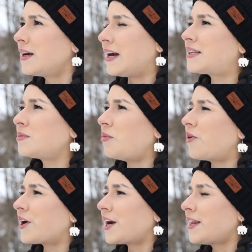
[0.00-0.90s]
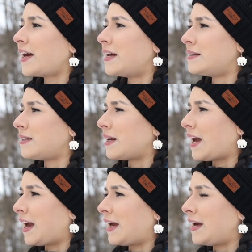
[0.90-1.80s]
it's more than
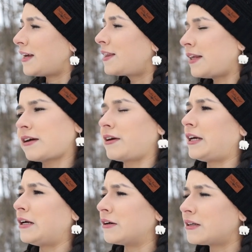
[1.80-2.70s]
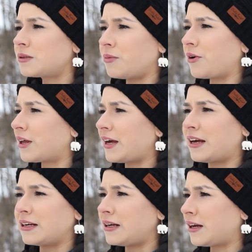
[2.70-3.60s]
a theory, or it's more
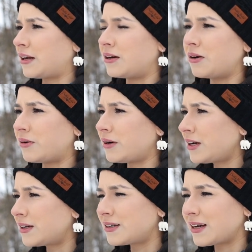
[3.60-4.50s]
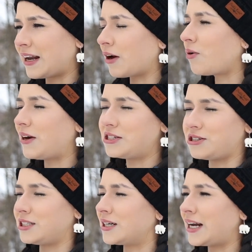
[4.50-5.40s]
than, you know, an
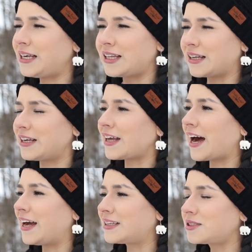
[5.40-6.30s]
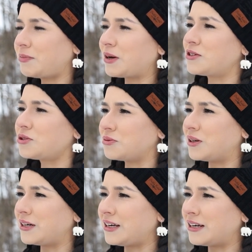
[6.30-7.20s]
equation or anything like that. It's
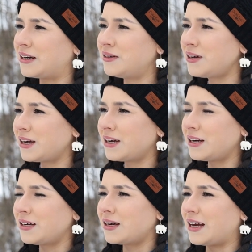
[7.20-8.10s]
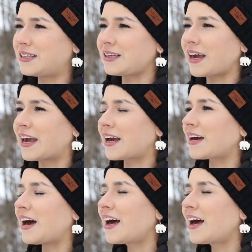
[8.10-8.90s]
spiritual, you know? It's like,